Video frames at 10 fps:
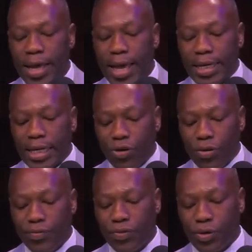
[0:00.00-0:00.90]
In an
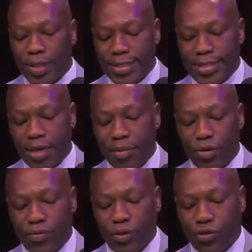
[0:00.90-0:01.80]
interview, in that same
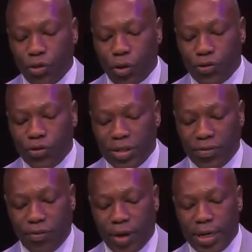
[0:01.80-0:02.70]
interview, she also
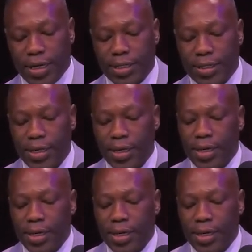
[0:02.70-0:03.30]
defined